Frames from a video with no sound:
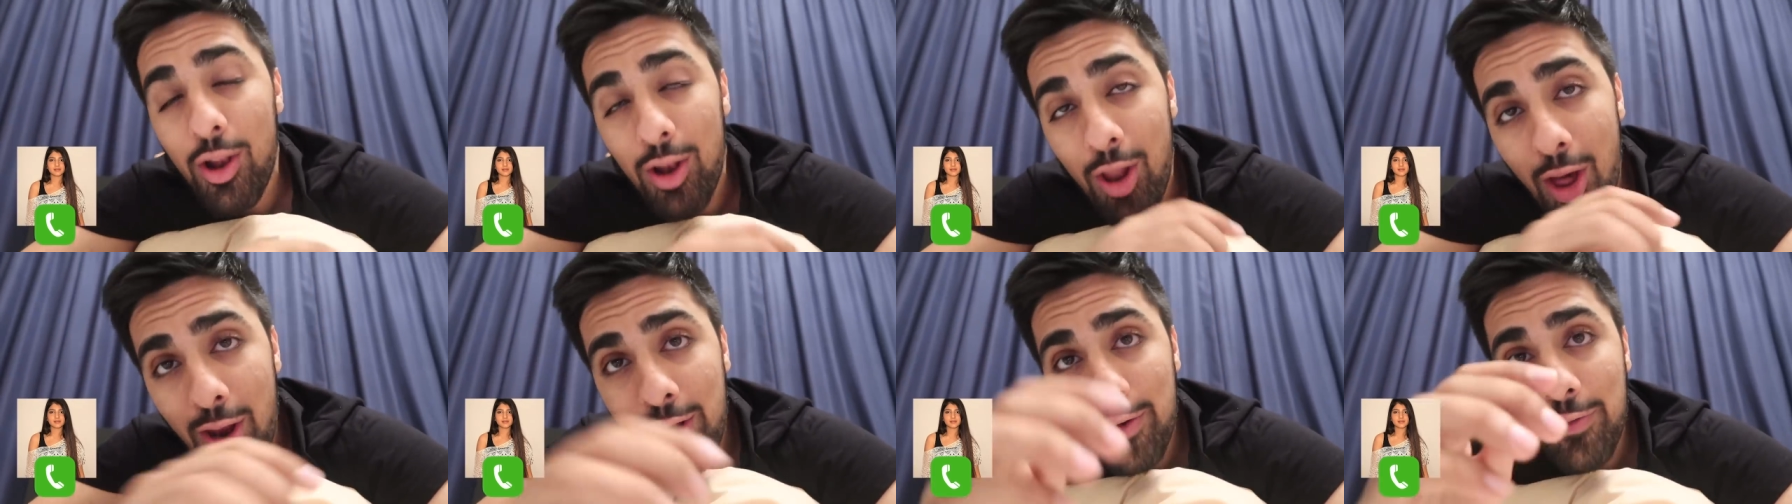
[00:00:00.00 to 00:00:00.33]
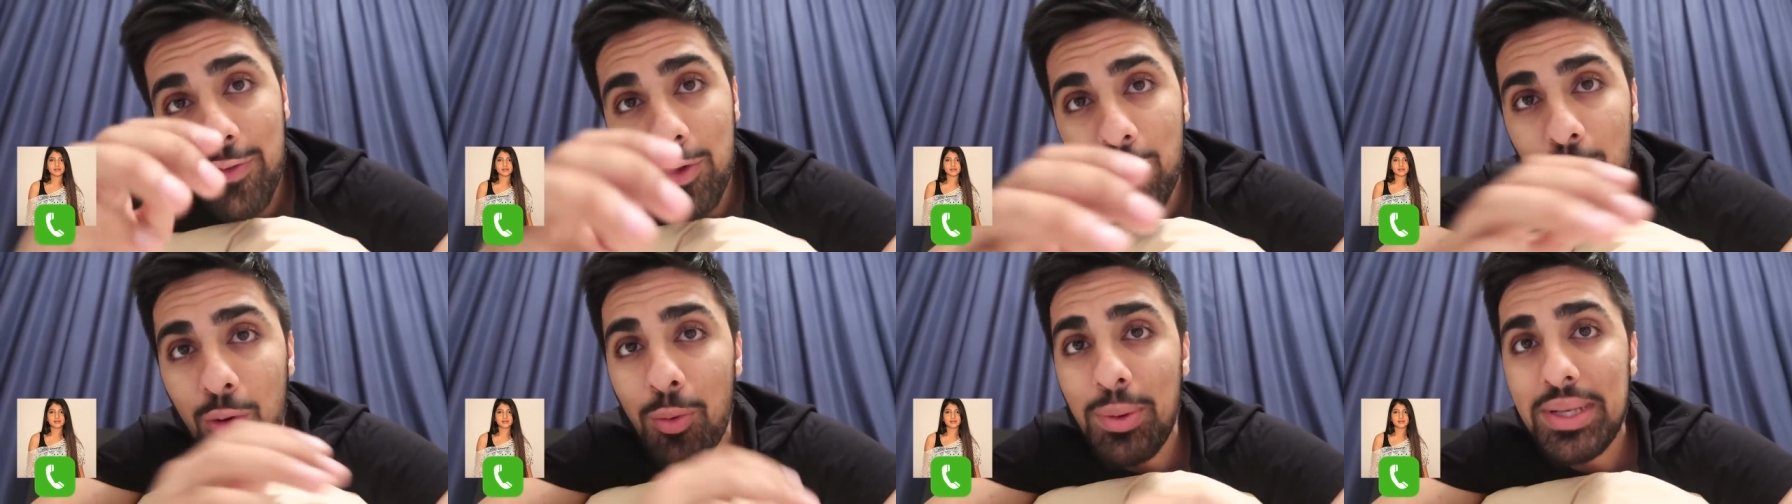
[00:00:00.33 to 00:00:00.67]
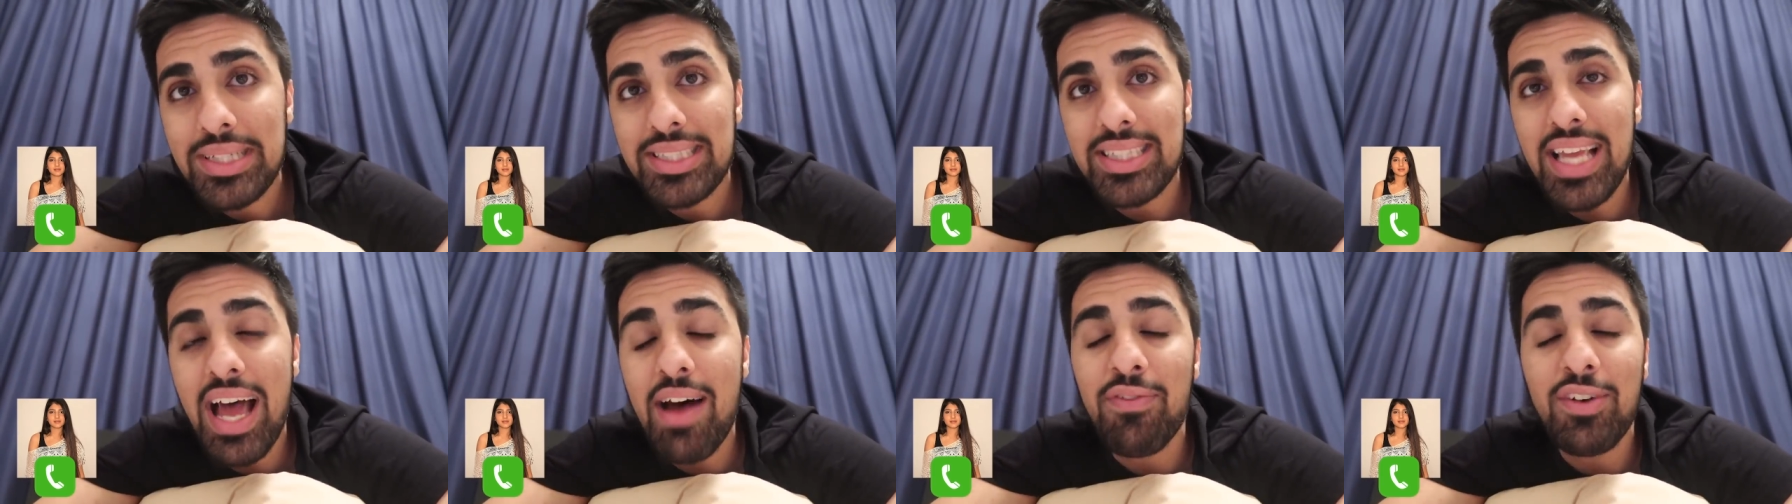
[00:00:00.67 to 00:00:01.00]
A lot of you
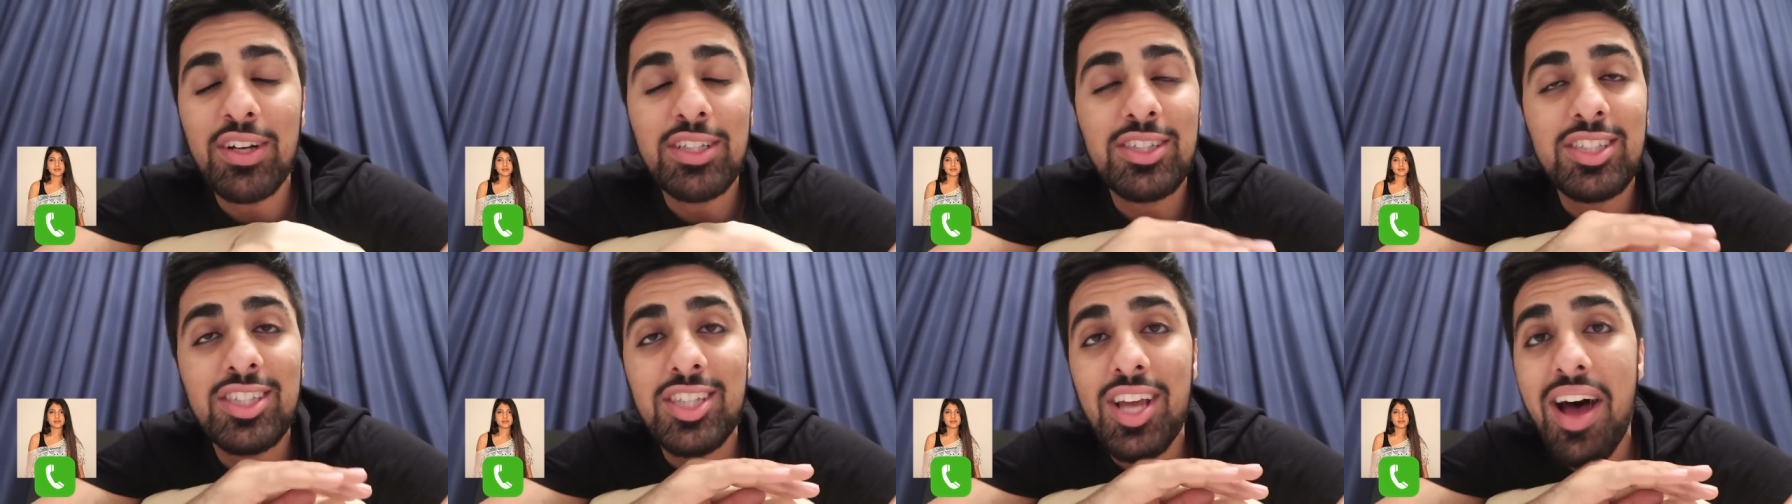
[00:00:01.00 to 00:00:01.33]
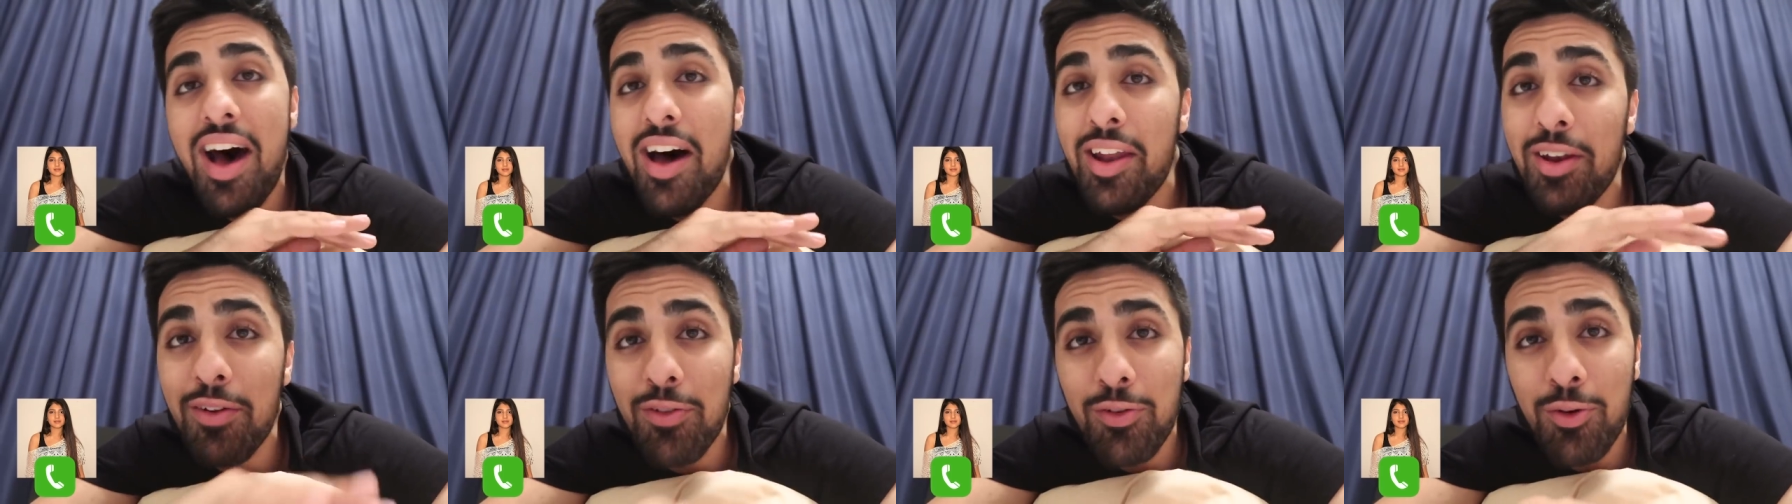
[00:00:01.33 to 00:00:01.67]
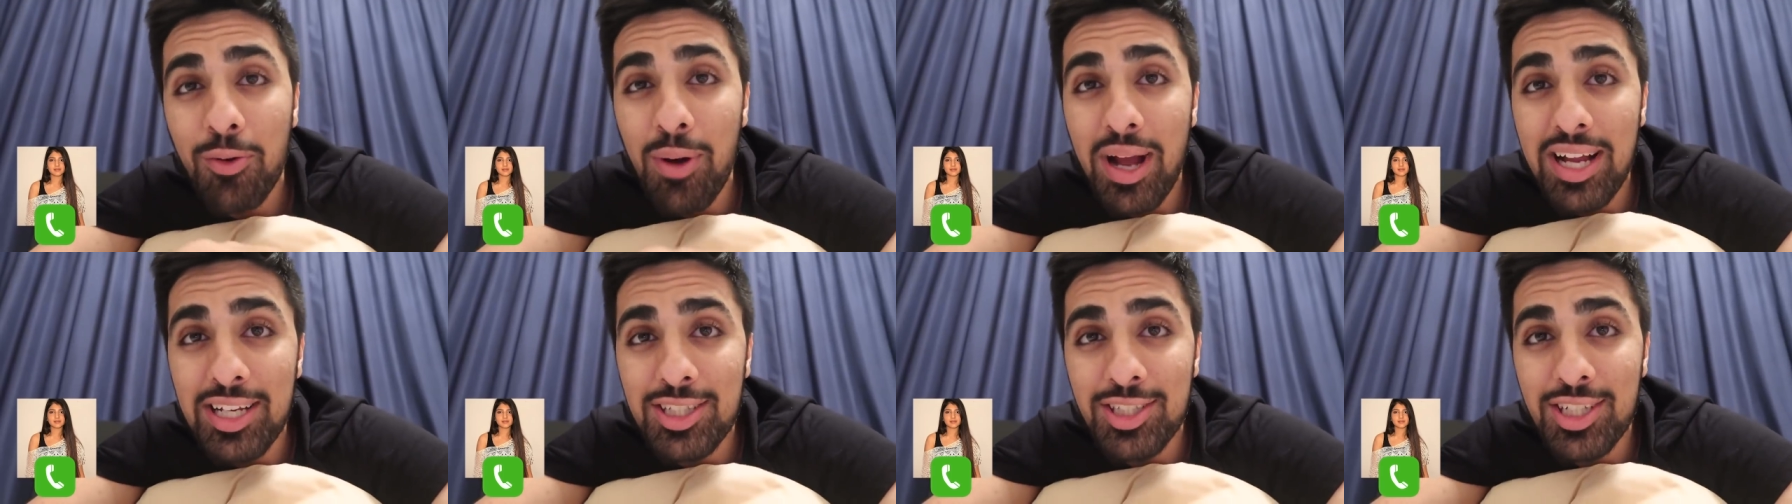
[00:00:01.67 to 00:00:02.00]
always have a ton of
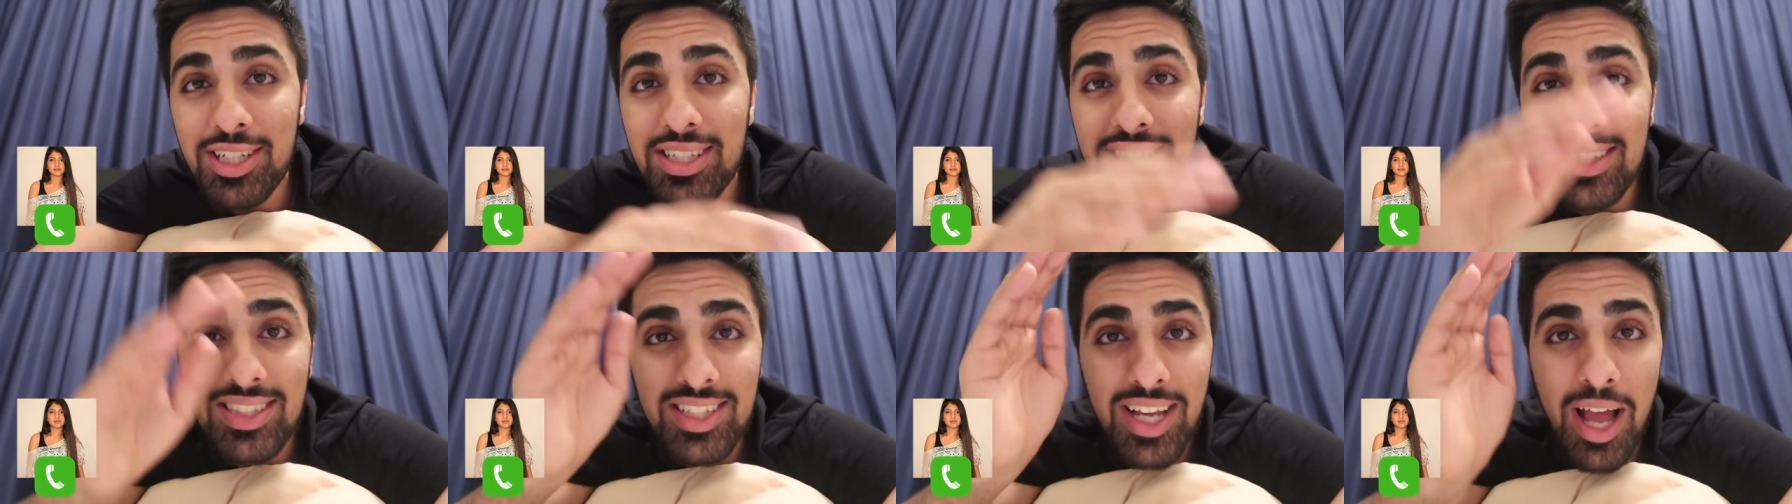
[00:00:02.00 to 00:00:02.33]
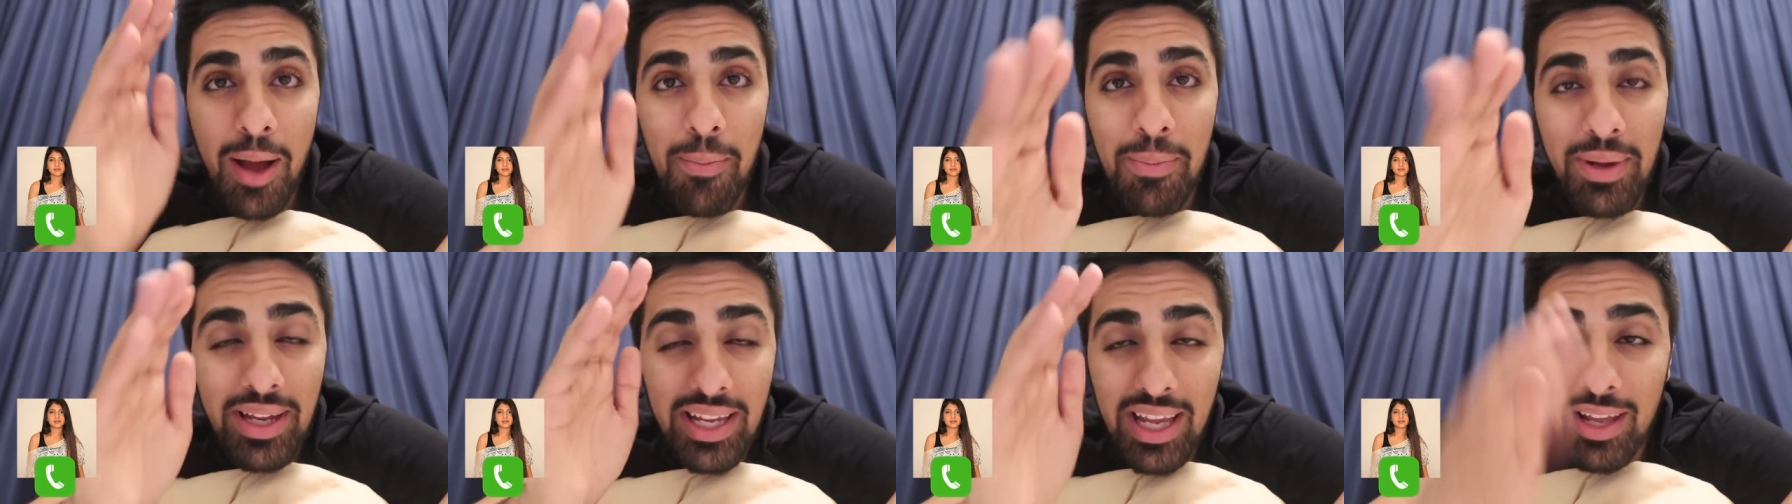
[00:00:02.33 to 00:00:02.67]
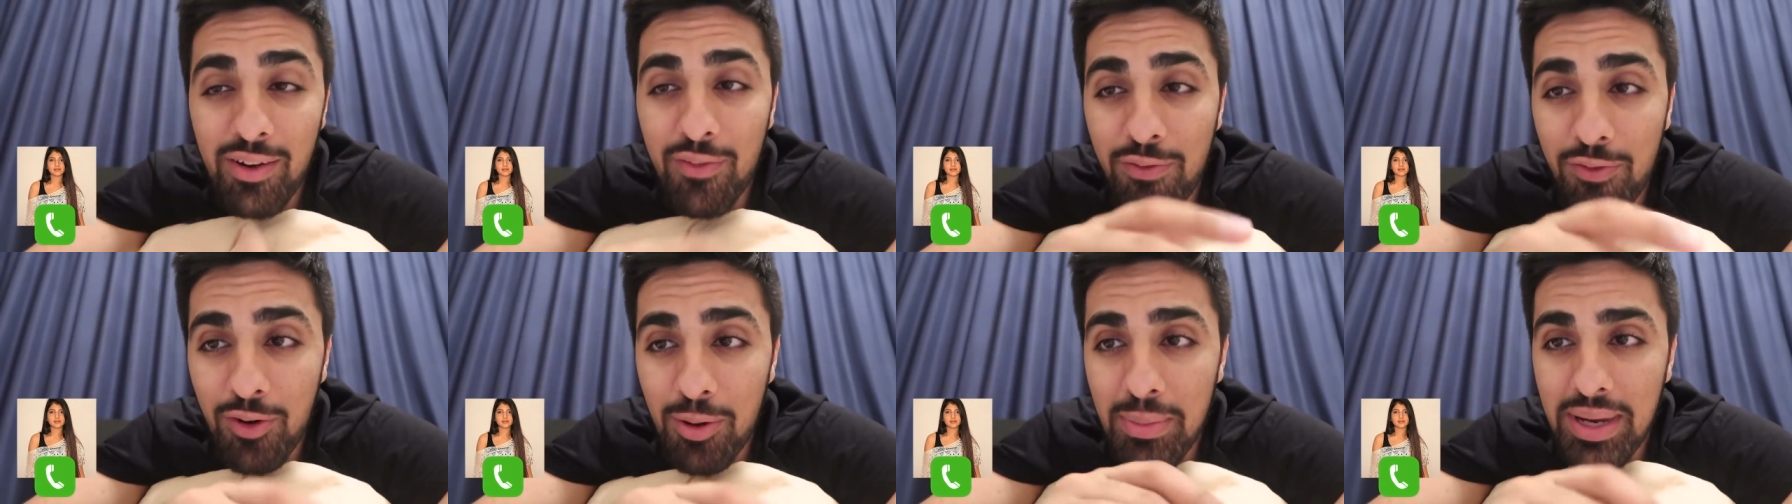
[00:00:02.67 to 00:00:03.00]
questions coming
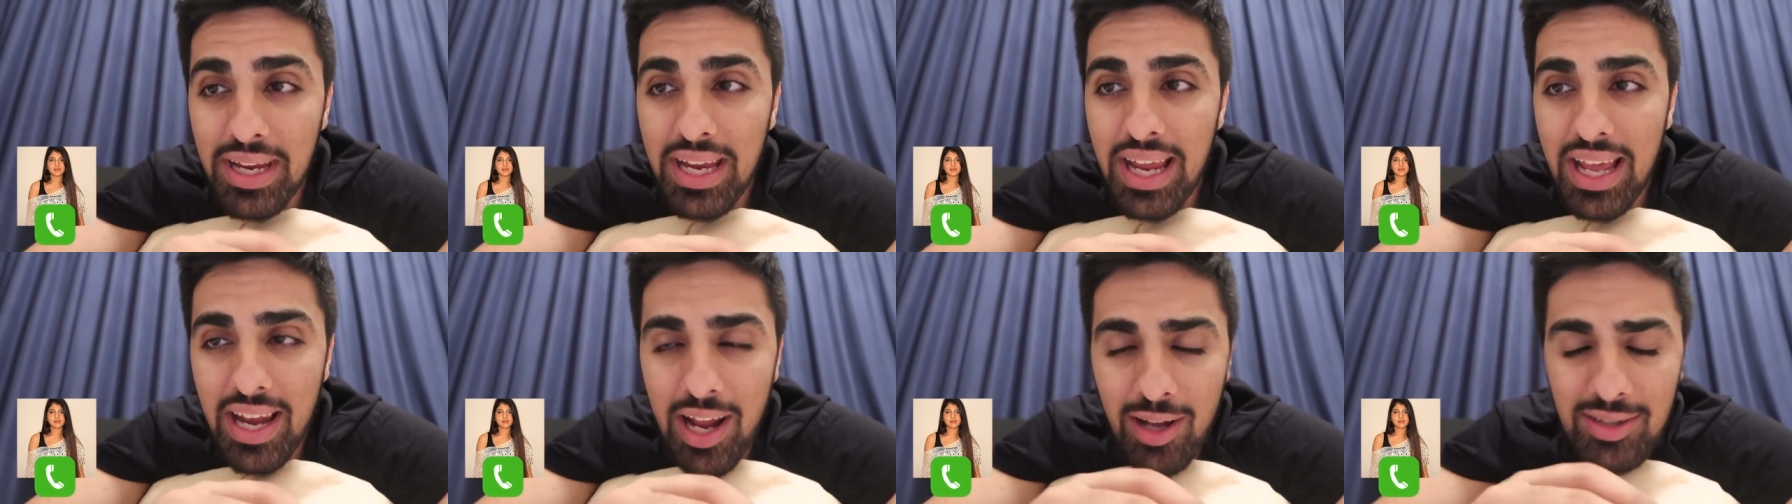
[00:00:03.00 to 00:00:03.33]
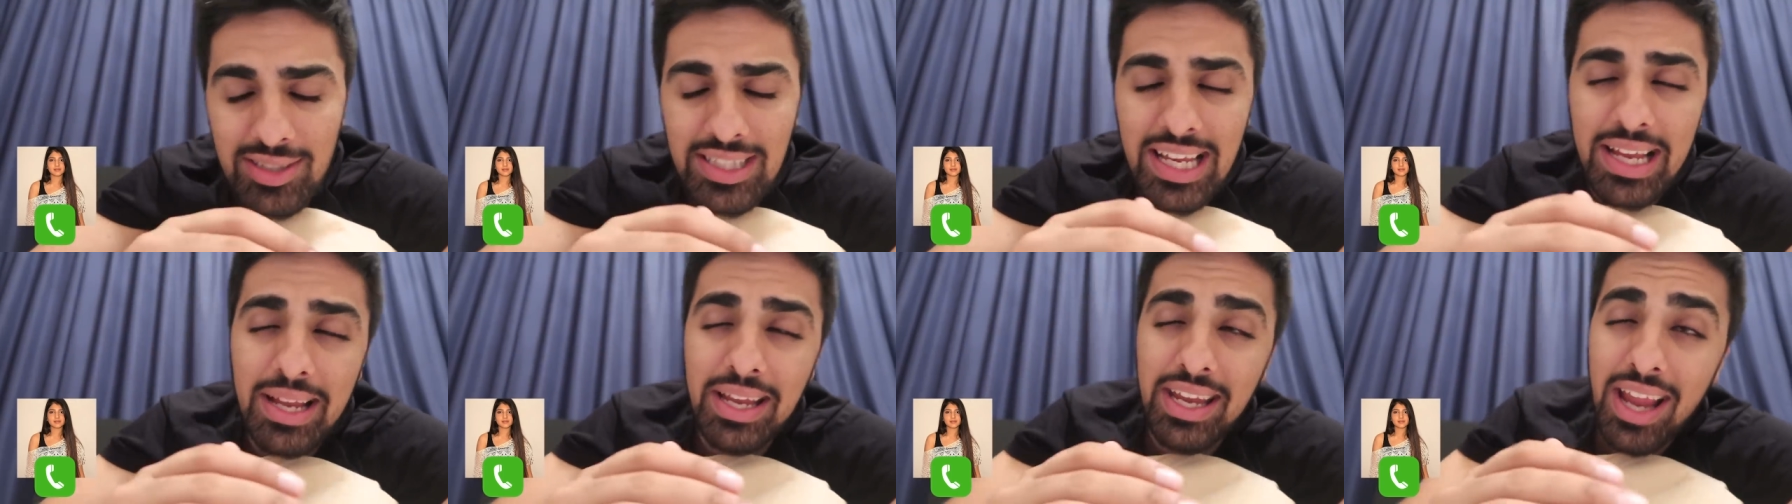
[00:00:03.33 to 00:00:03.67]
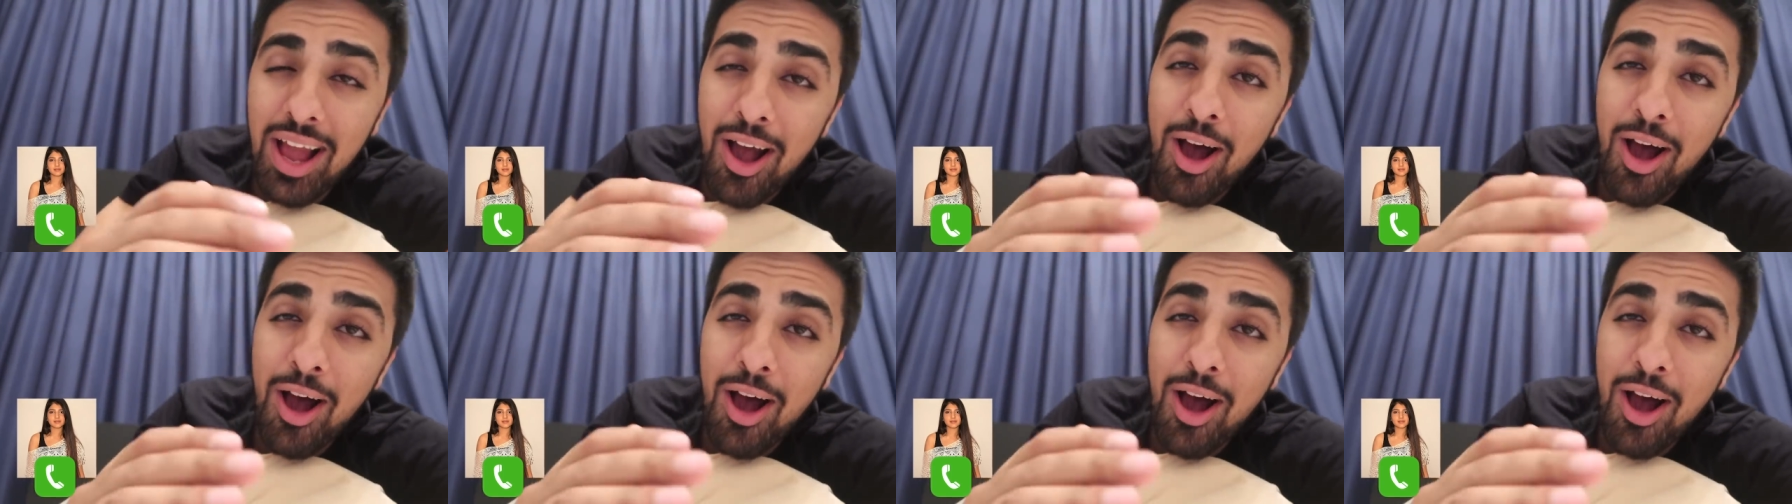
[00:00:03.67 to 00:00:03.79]
in for me, and I was like,